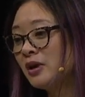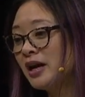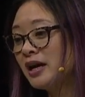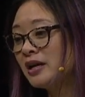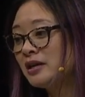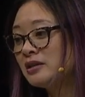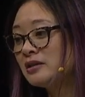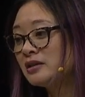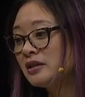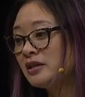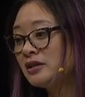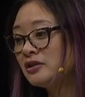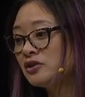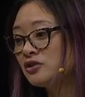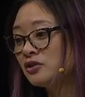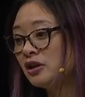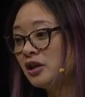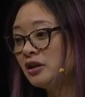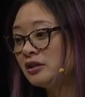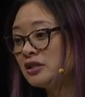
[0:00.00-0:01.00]
has a
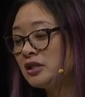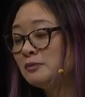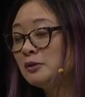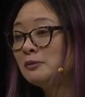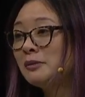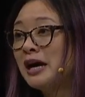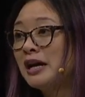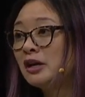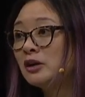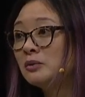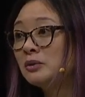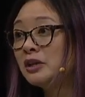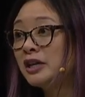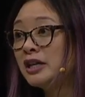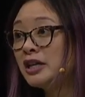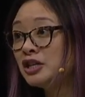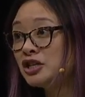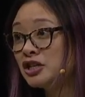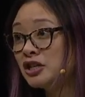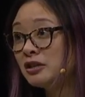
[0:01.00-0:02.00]
strong diplomatic
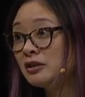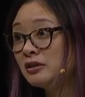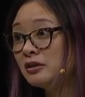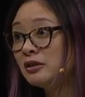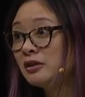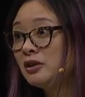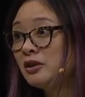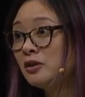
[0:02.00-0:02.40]
relation